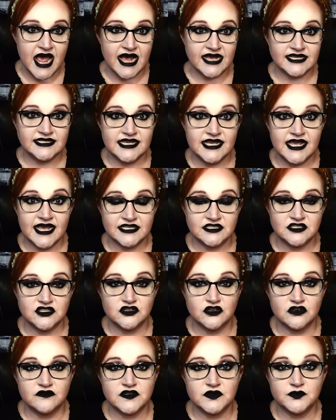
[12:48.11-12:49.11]
as he had
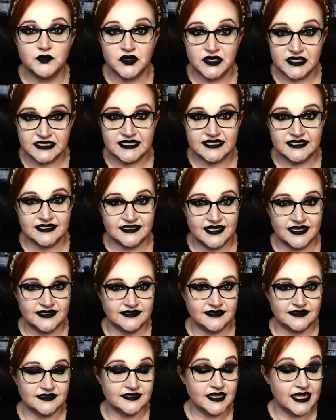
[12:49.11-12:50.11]
served a prison
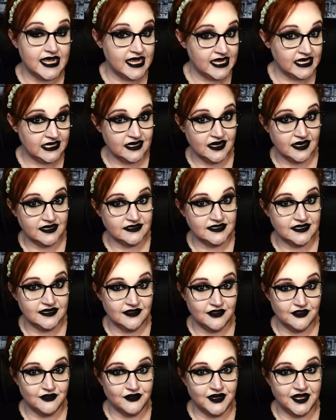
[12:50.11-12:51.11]
sentence in
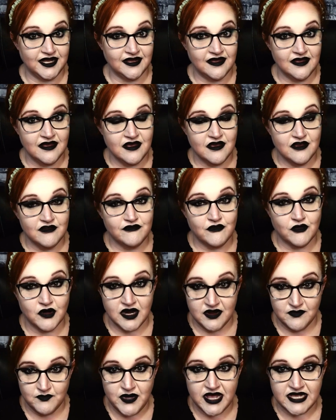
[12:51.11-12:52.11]
1930
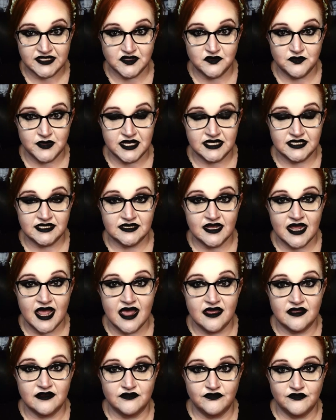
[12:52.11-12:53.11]
for embezzlement
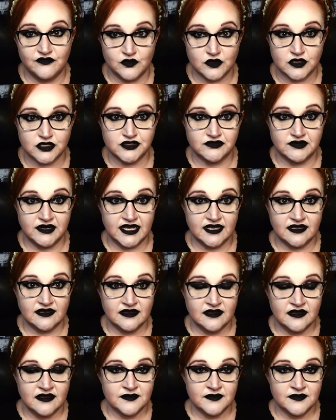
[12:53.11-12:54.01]
and forgery.